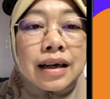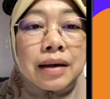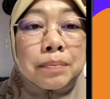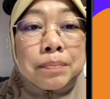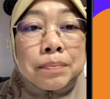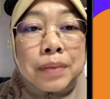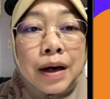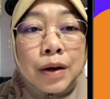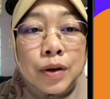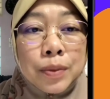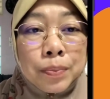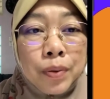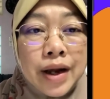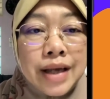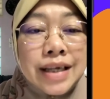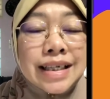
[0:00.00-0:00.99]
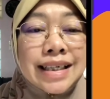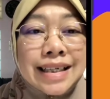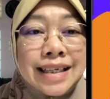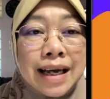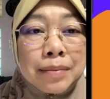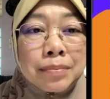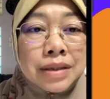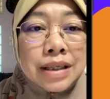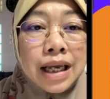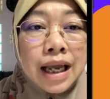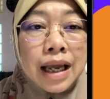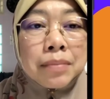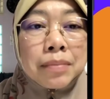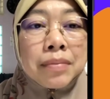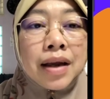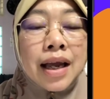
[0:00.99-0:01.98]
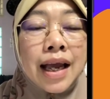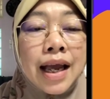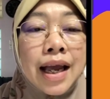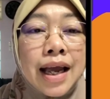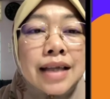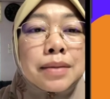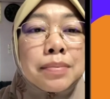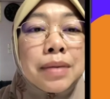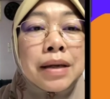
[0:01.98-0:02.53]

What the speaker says: PowerPoint sometimes has been